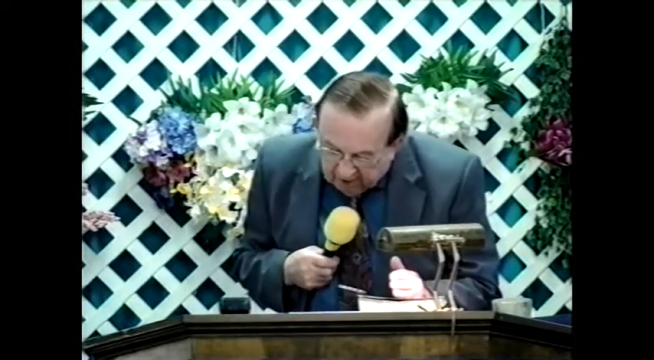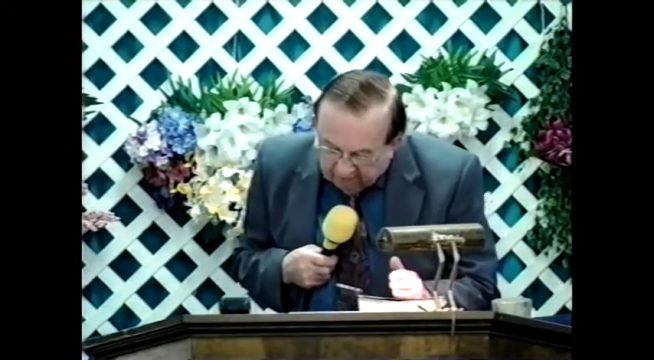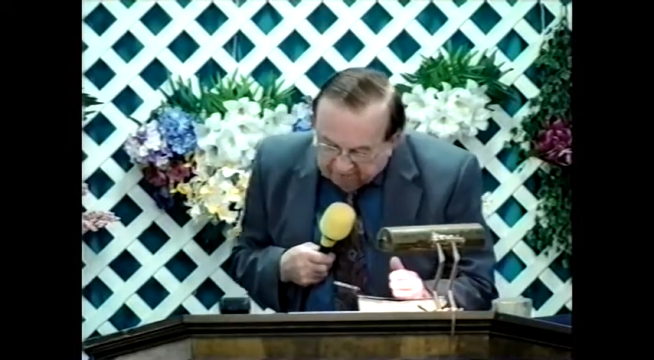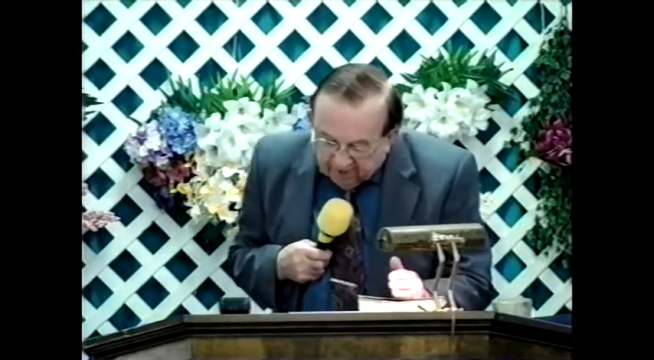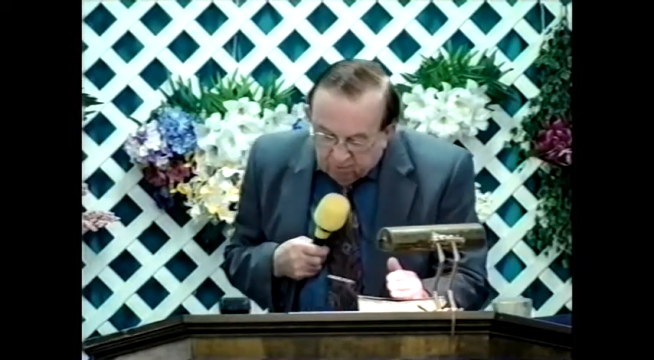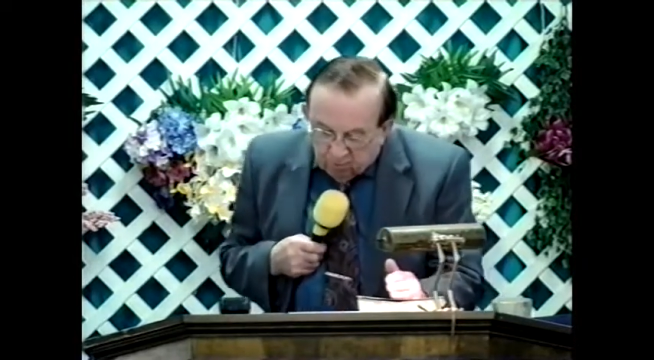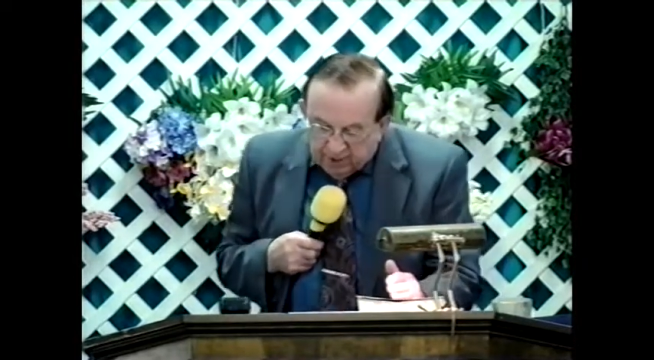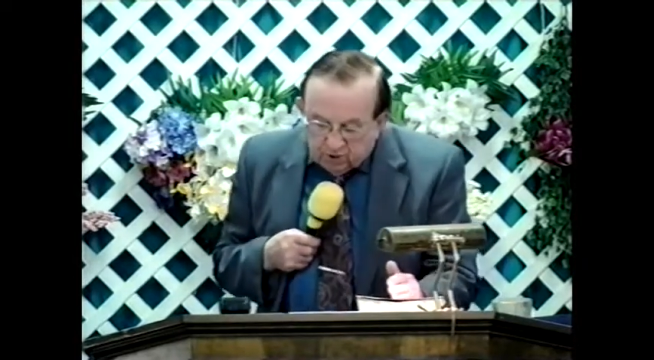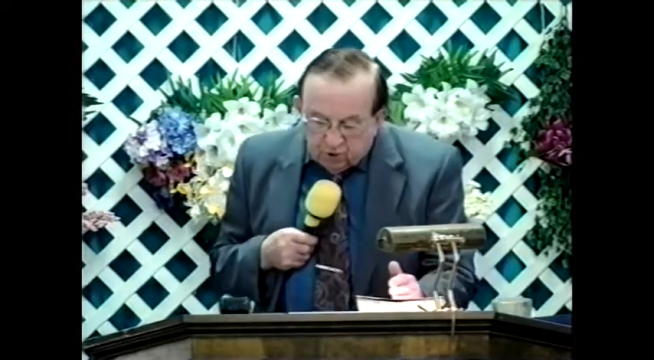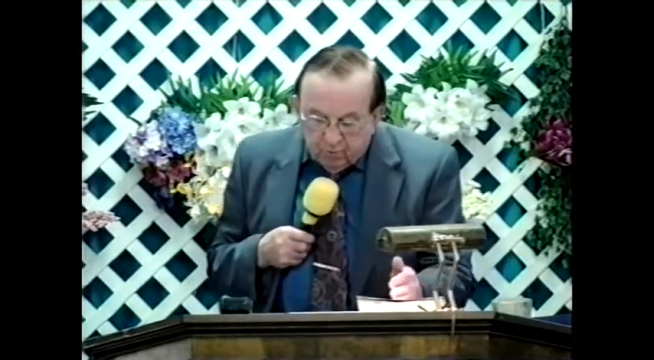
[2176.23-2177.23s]
it is
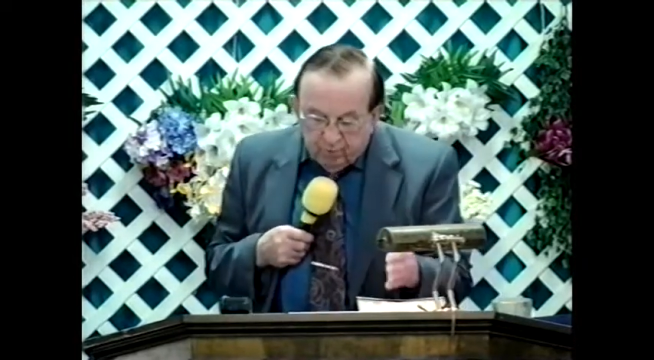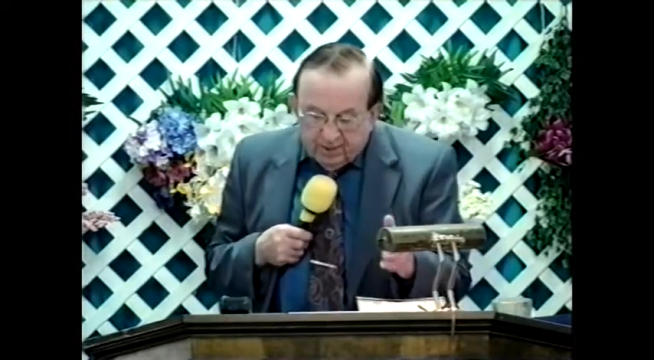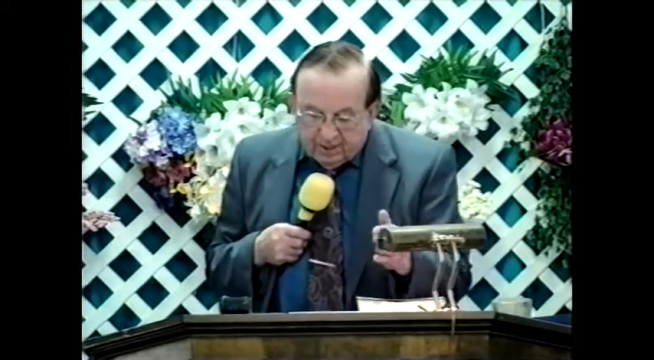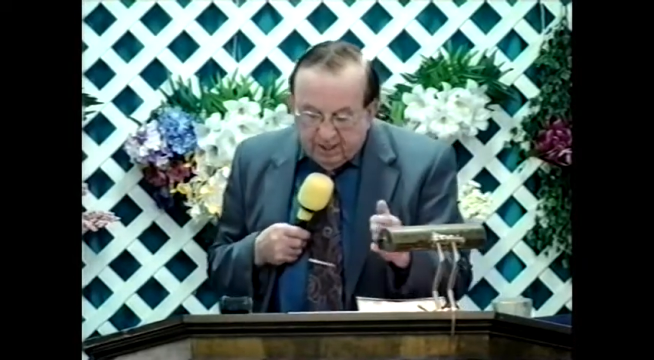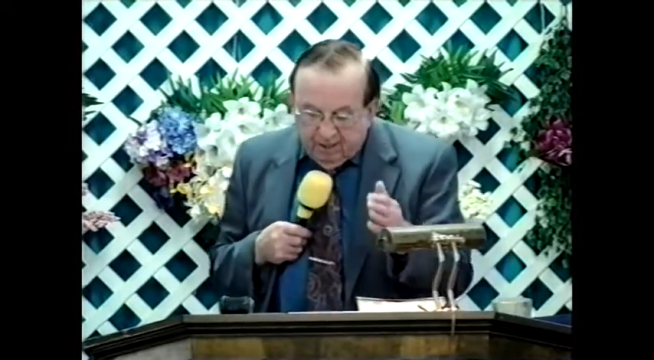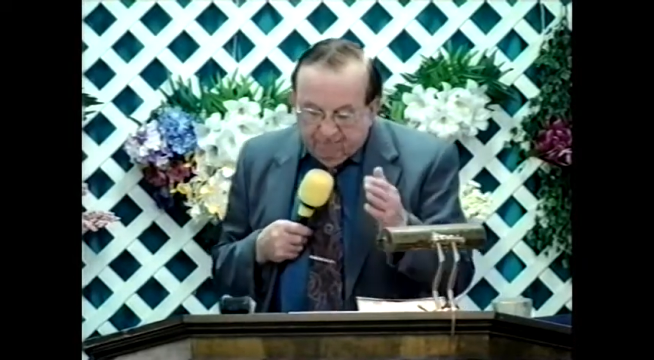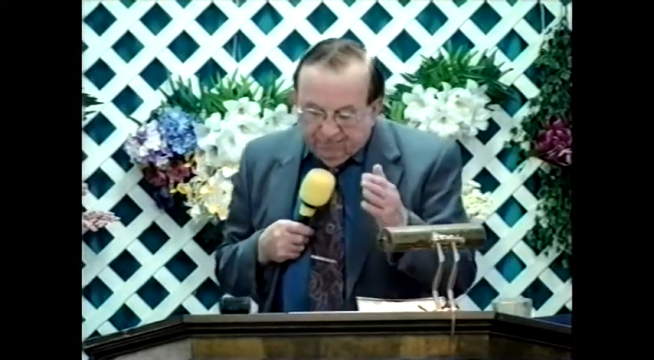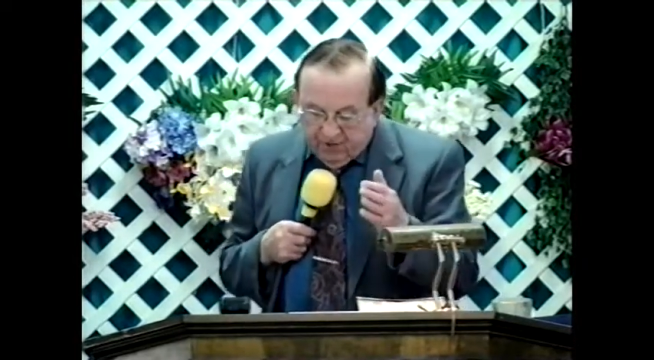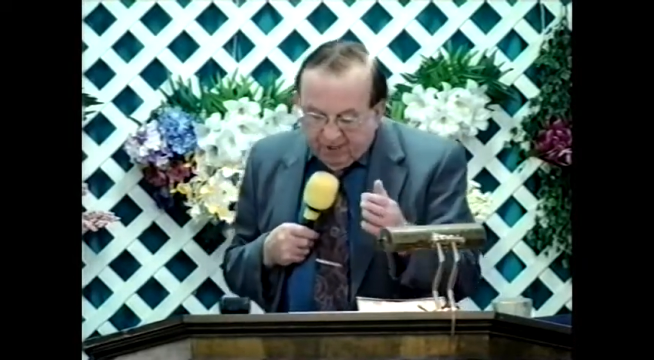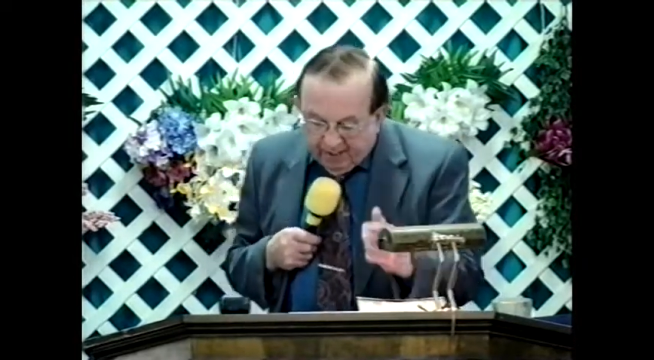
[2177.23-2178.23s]
not enough that we
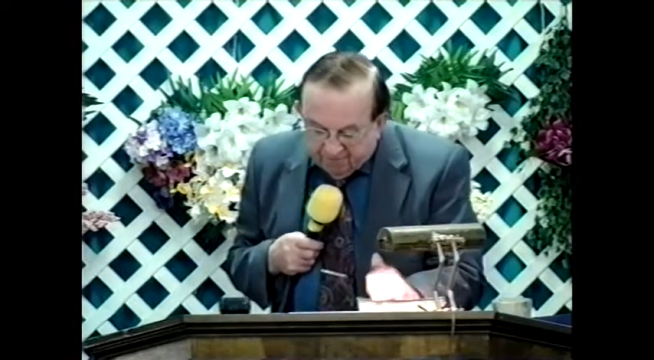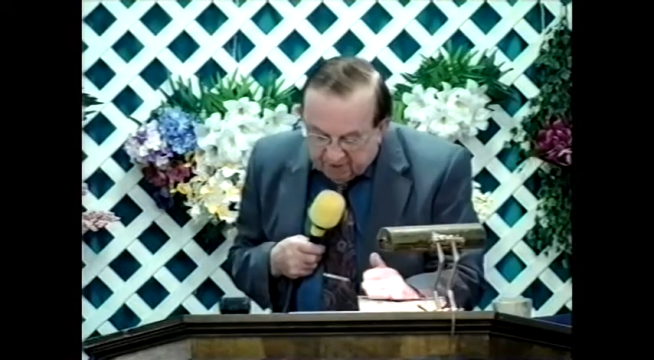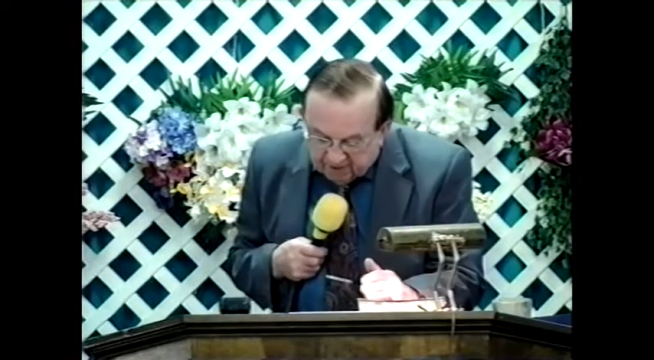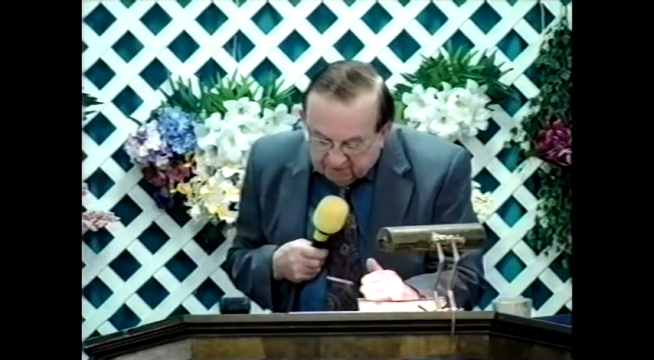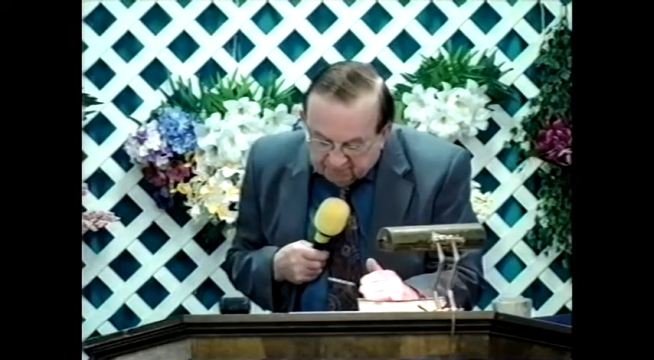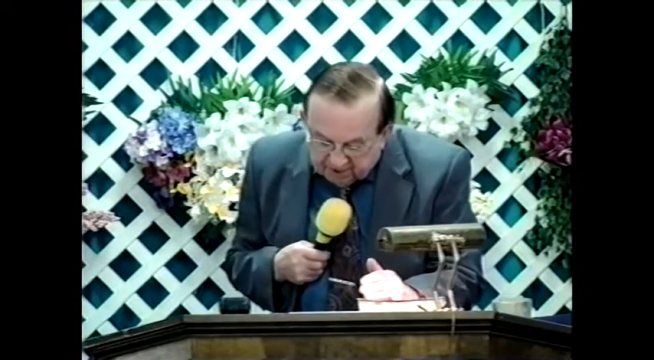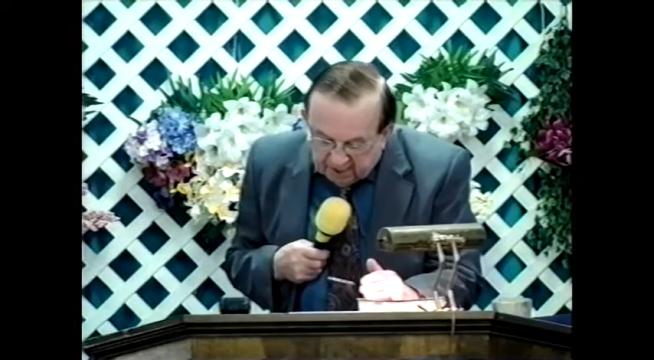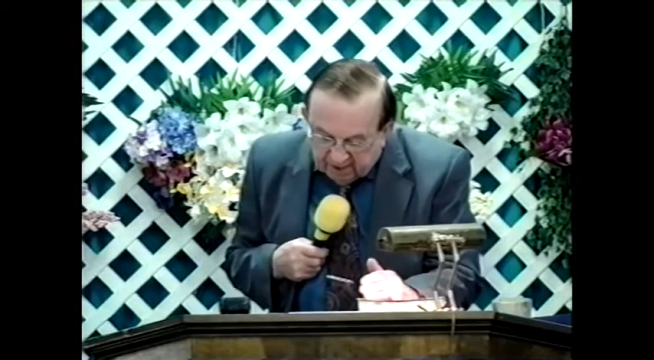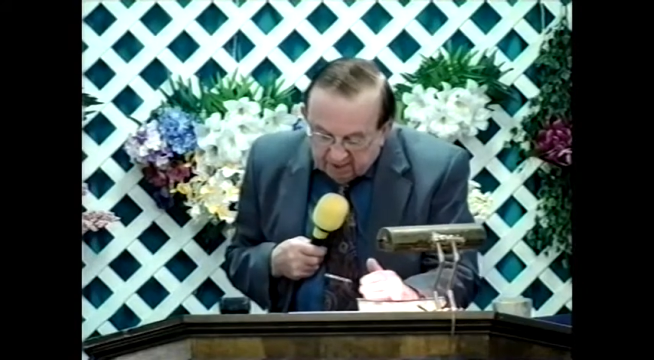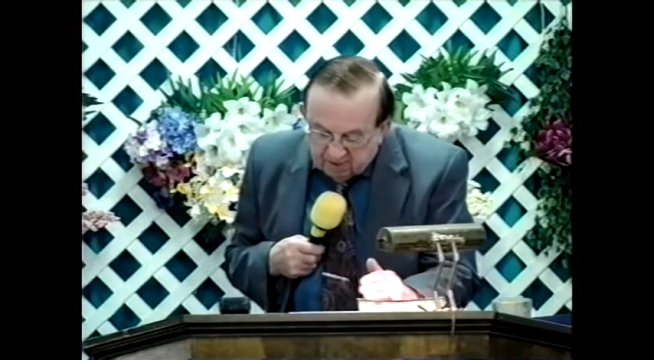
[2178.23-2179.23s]
should receive
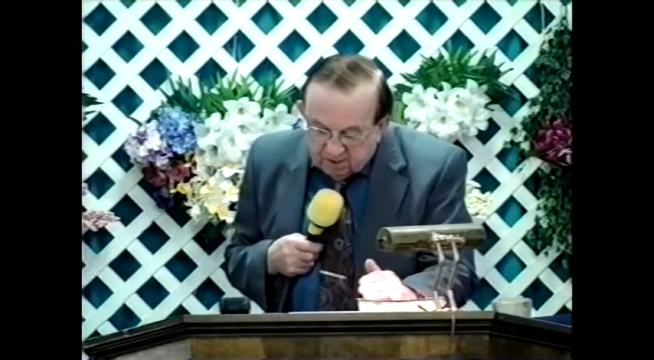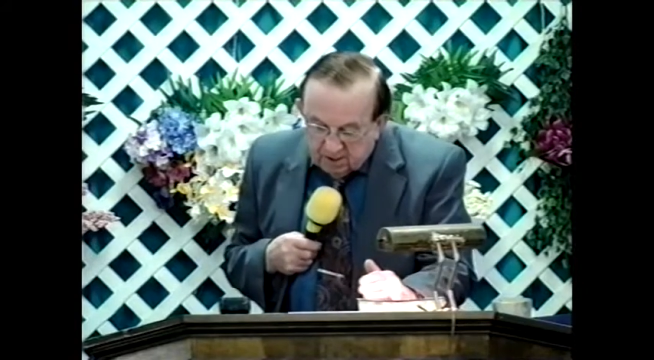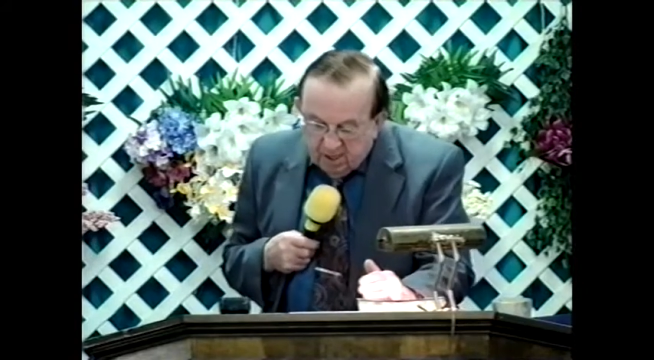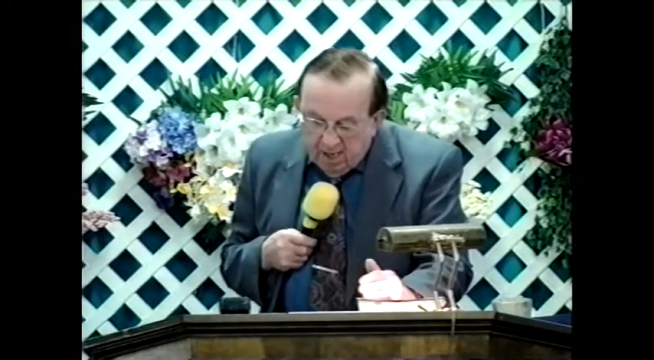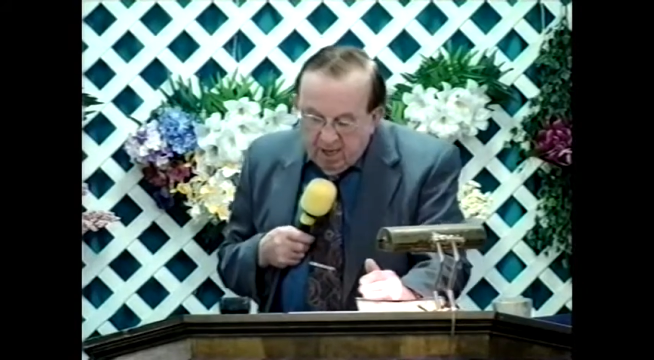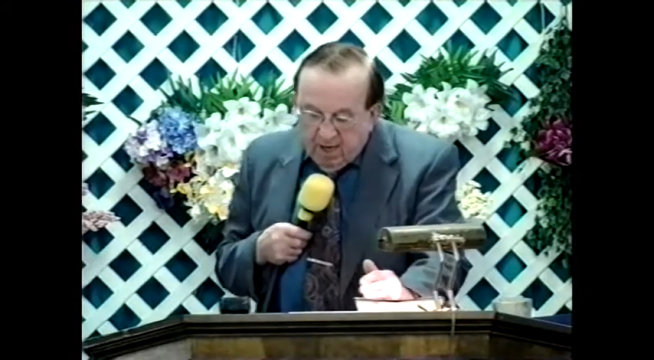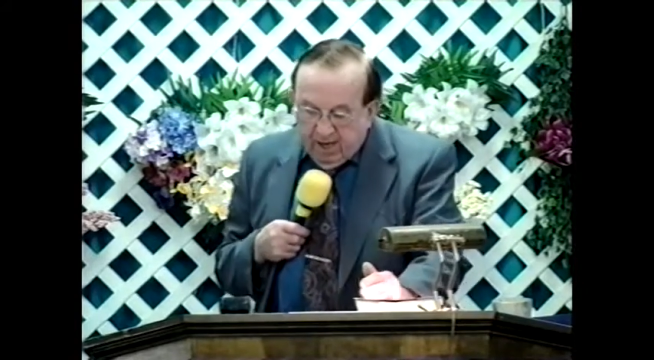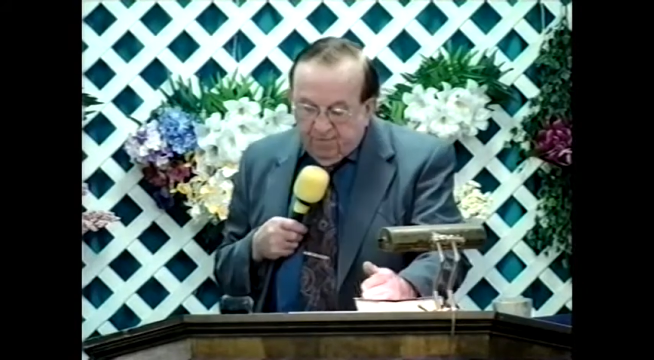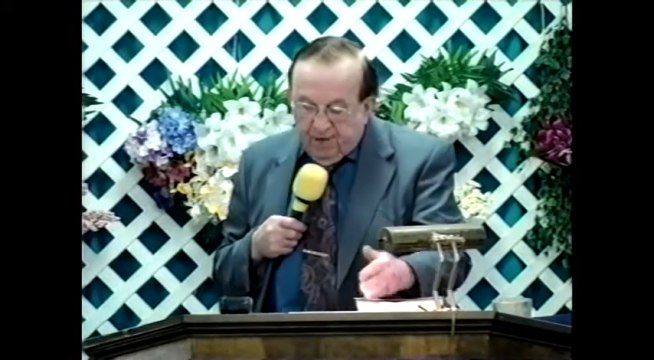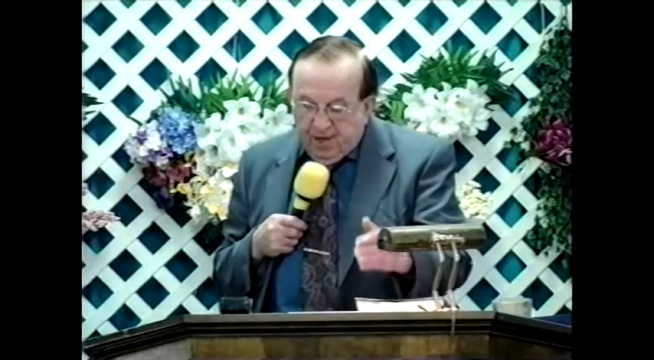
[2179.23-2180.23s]
forgiveness of
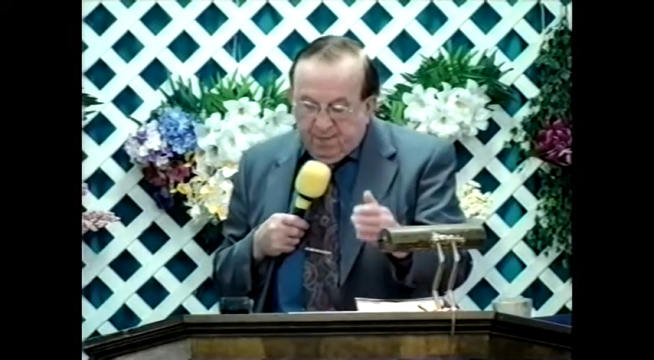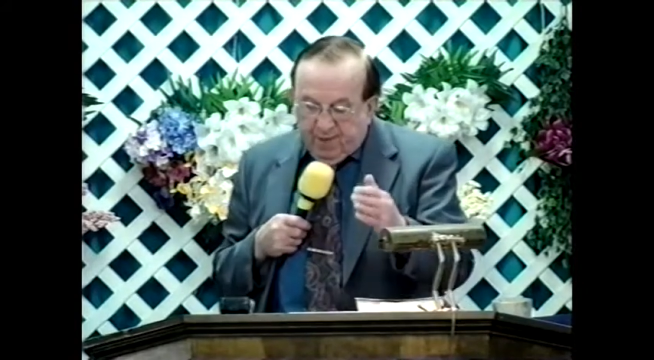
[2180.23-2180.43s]
sins